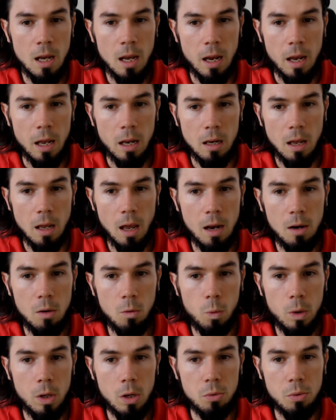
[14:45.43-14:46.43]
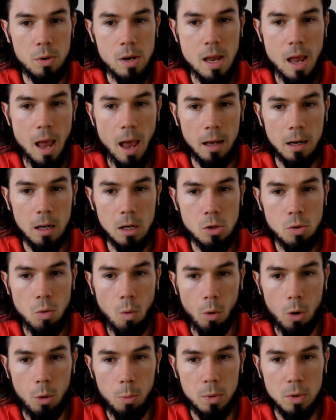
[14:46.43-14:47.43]
And then we re-added
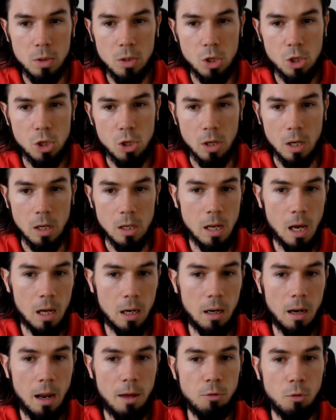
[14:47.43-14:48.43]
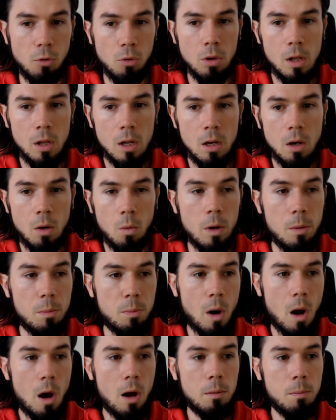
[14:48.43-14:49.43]
to our position at that level. We
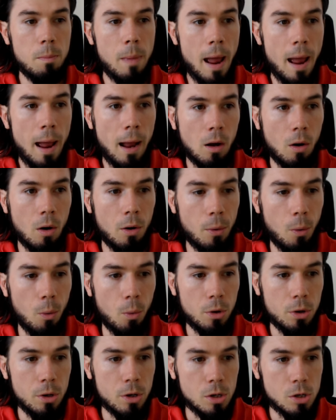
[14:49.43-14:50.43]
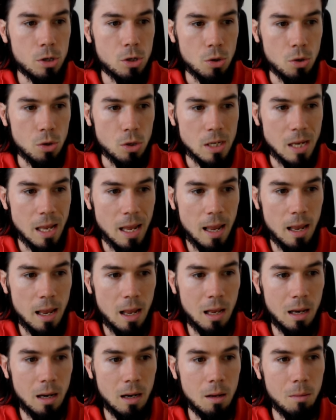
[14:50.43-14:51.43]
brought back our order to
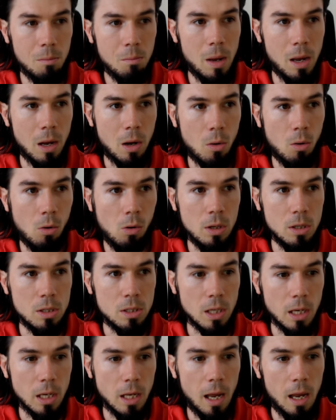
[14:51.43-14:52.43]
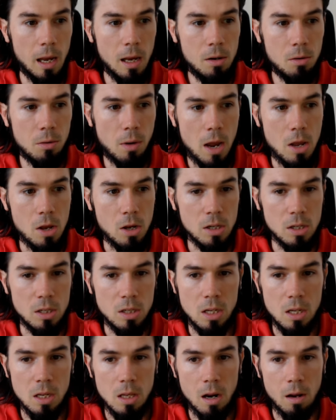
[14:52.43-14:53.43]
10 Bitcoins again, right? You can
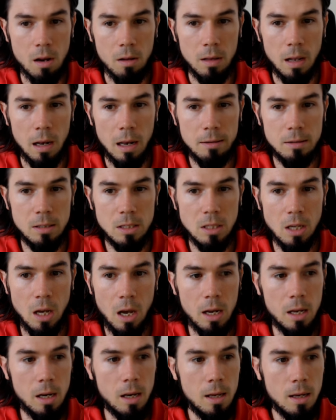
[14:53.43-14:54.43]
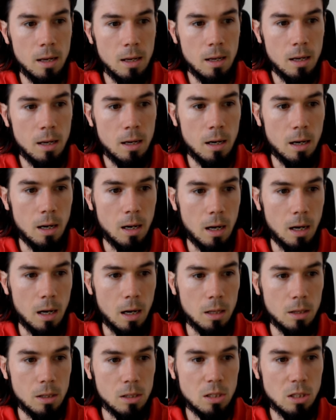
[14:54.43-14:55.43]
see that on the left side.
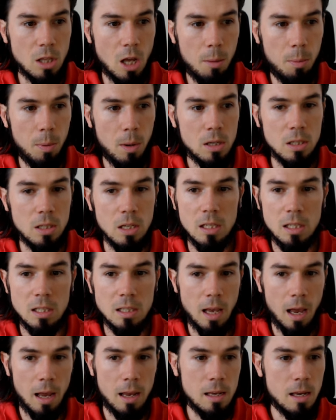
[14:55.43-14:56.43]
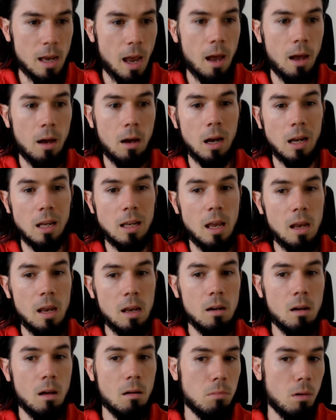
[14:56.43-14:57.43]
Uh, the stop loss is set yet
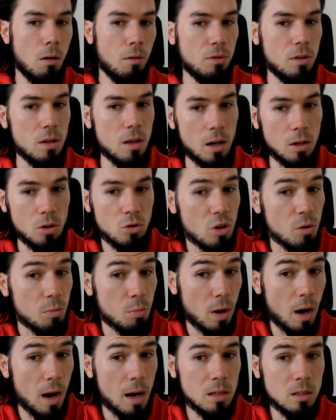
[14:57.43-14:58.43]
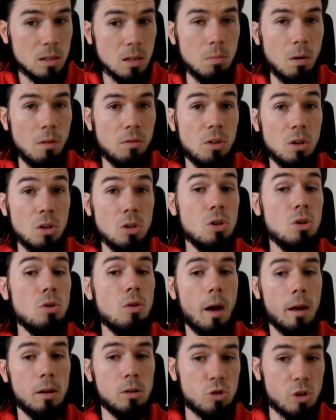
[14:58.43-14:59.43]
again above the entry price, above the new
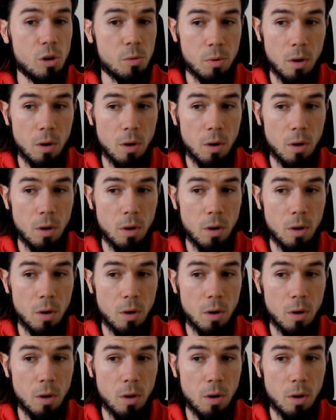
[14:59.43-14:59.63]
entry